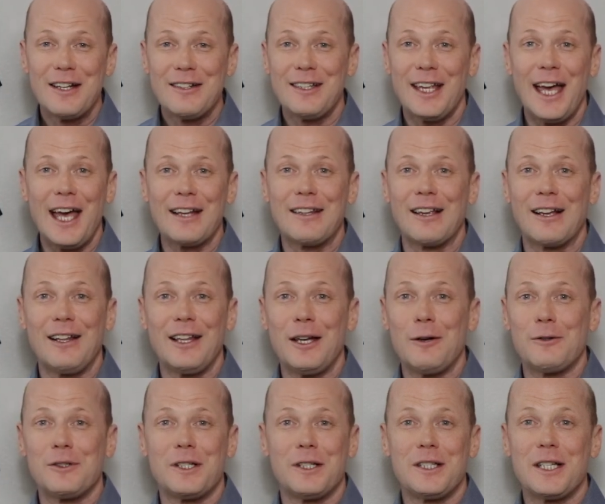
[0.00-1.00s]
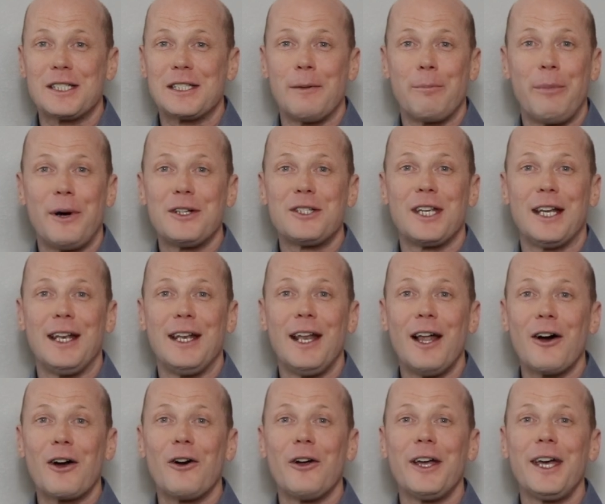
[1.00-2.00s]
Tactically, it was just a bunch of
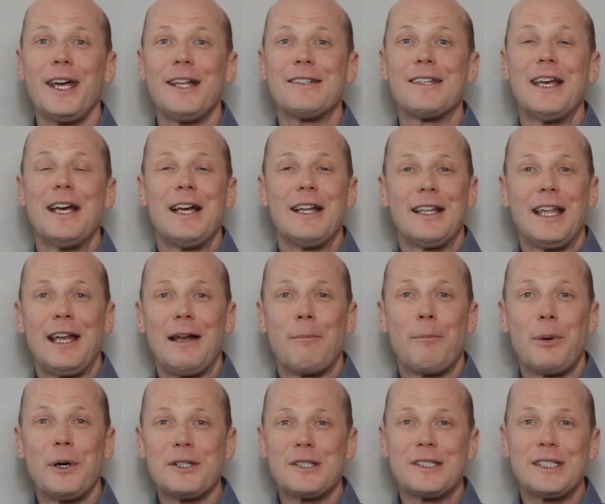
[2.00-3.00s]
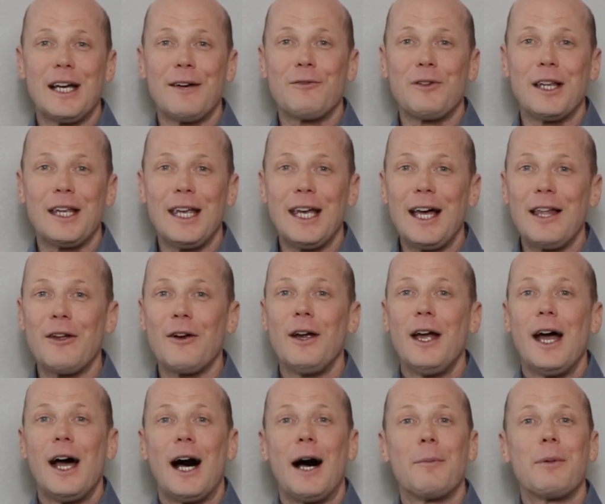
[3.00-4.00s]
knuckleheads that had put stuff together.
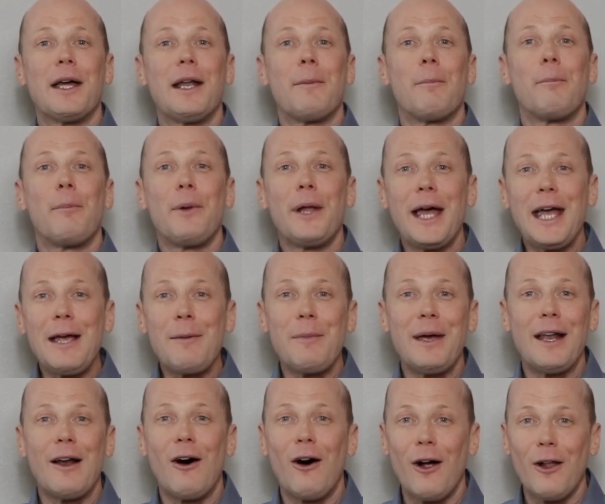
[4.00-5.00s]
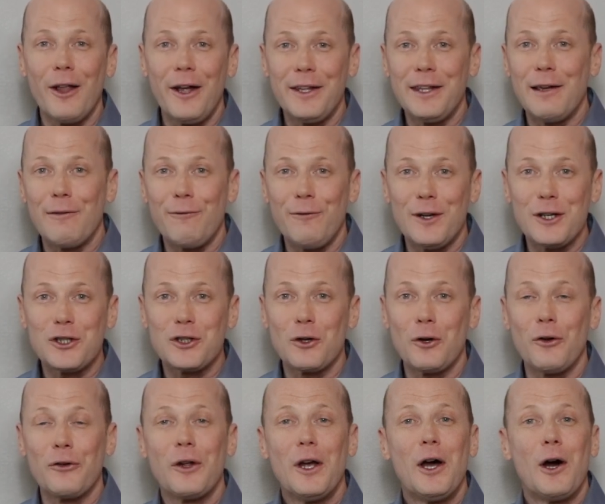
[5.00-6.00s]
I'm going to blame it all on the
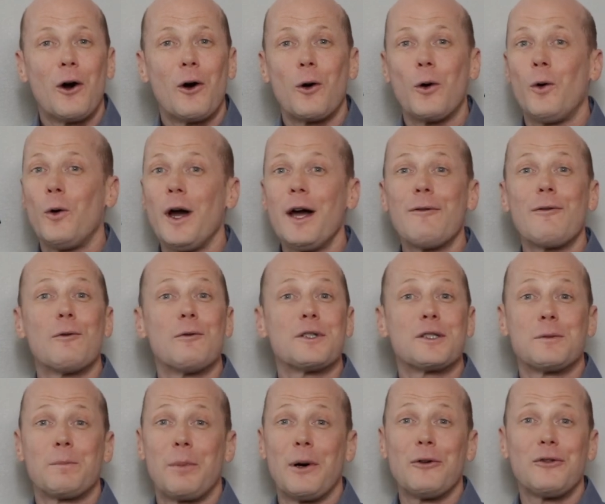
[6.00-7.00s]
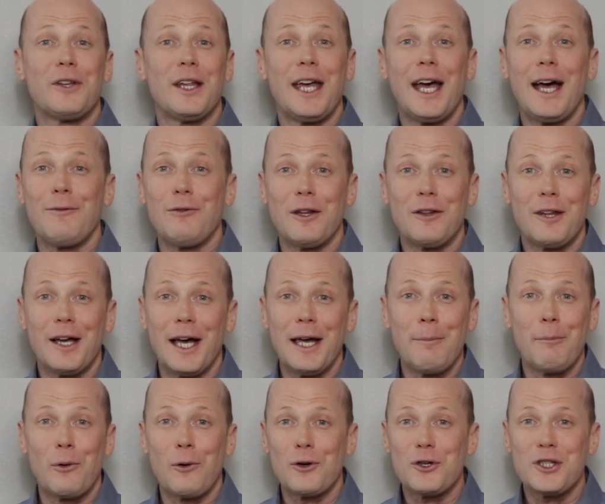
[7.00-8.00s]
officials or whoever was supposed to have the
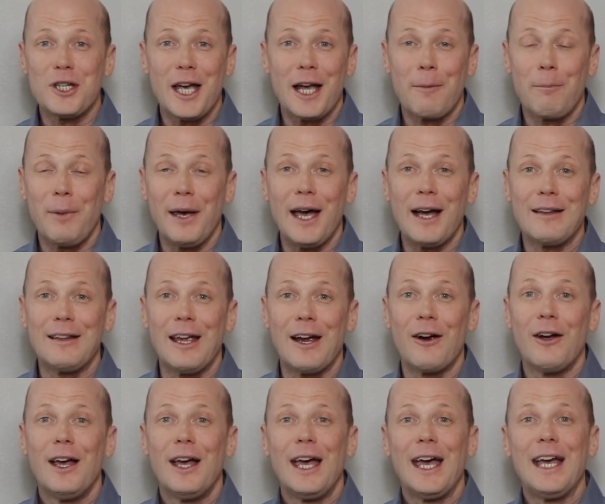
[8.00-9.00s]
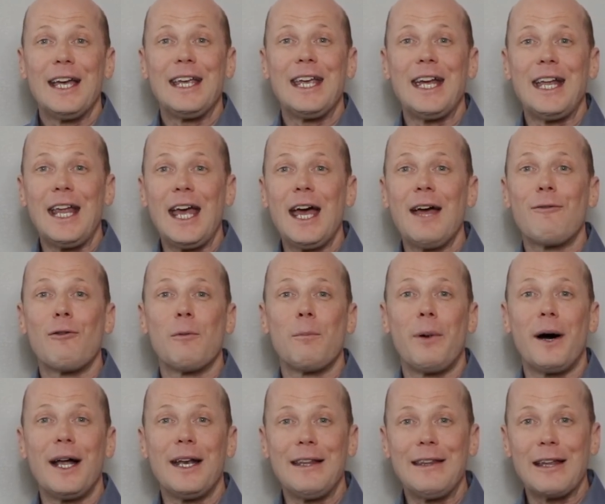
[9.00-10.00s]
time board checked back there and get
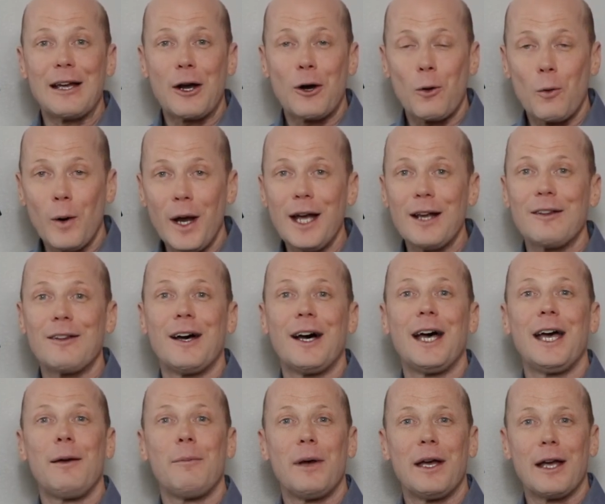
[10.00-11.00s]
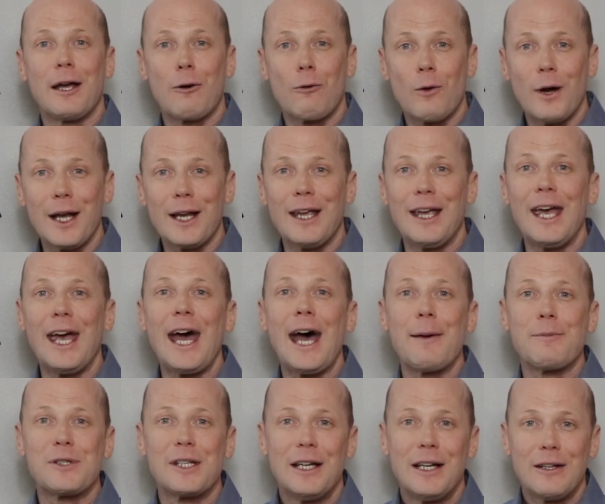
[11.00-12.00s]
everybody the correct time and correct
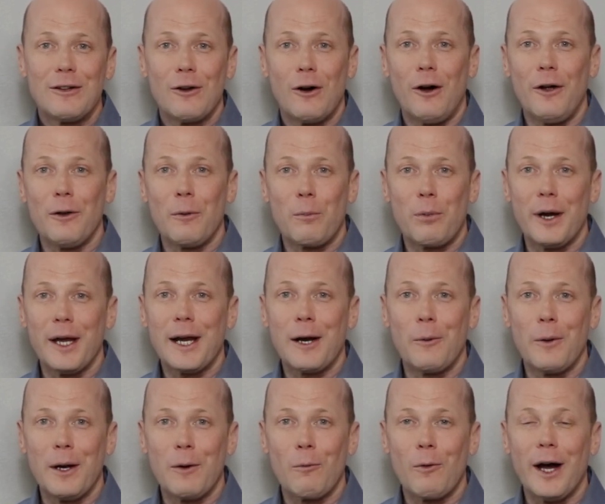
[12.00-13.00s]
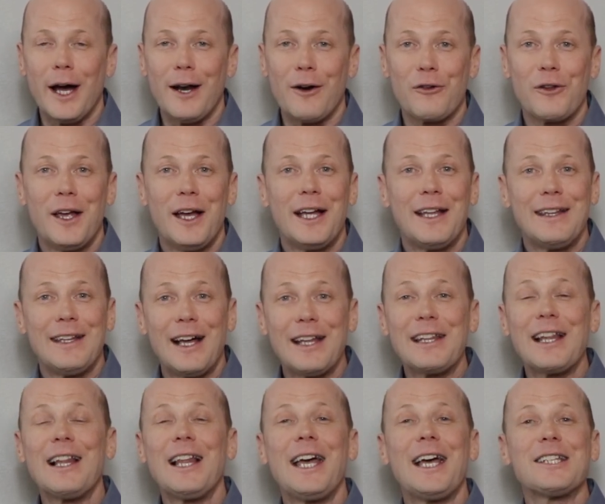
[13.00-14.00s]
gaps to all the breakaway riders.
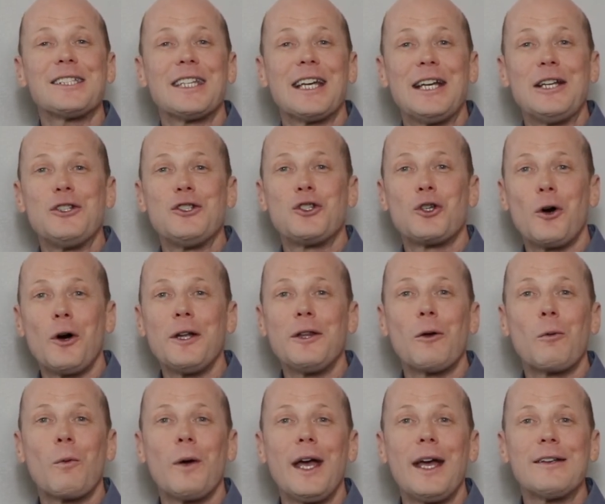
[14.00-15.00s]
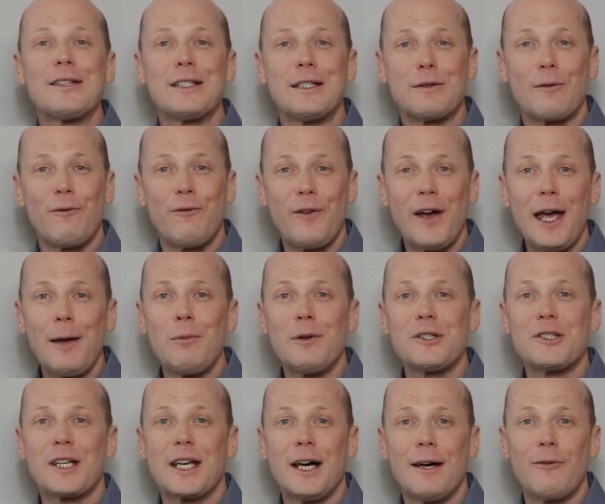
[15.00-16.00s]
Nonetheless, I enjoyed the race. It was a
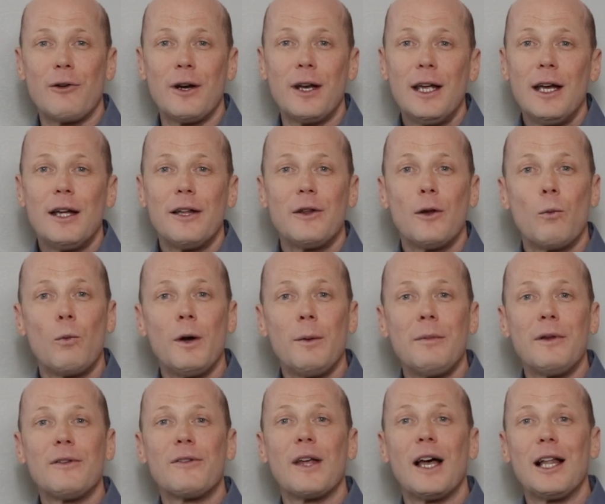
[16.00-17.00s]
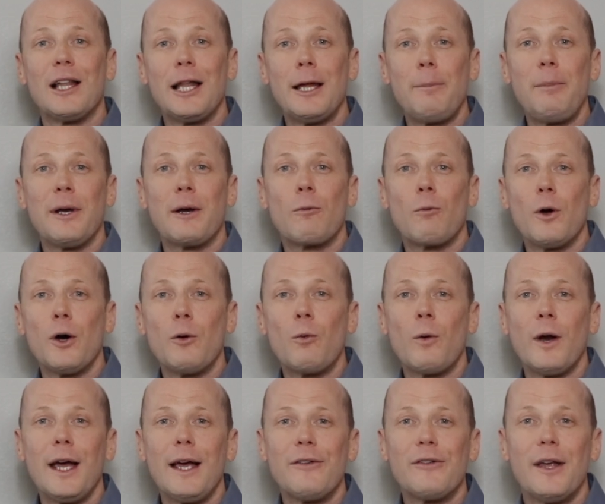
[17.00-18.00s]
fabulous covering the women's Olympic road
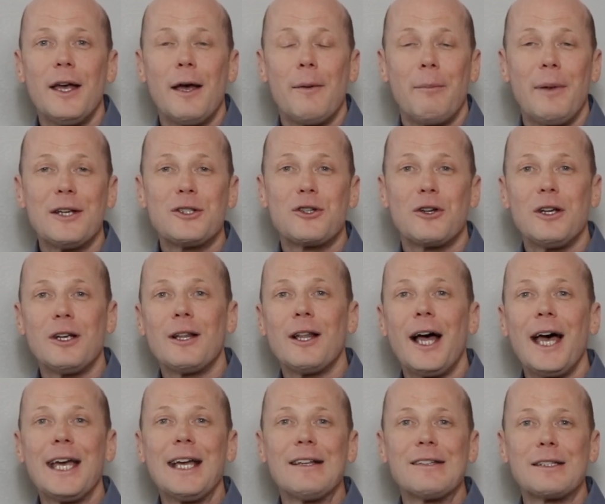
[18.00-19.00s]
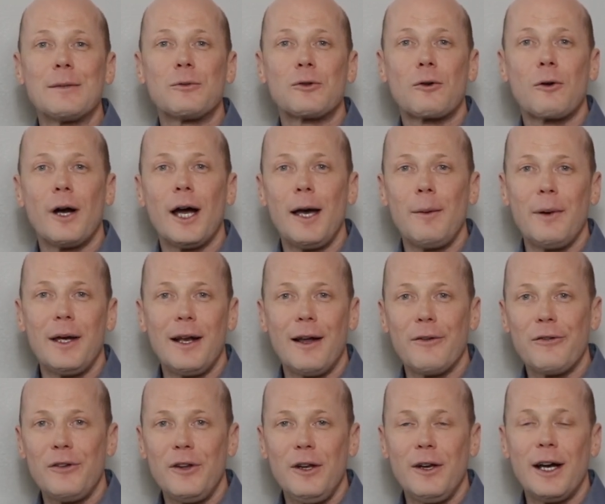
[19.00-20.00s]
race. Make sure you like and subscribe, and
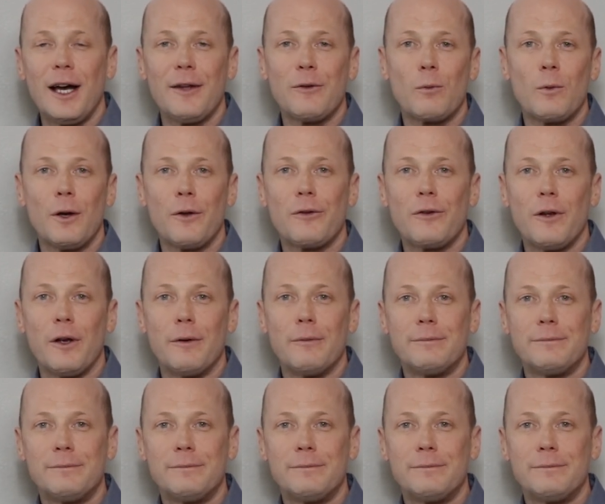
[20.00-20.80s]
I'll see you guys real soon.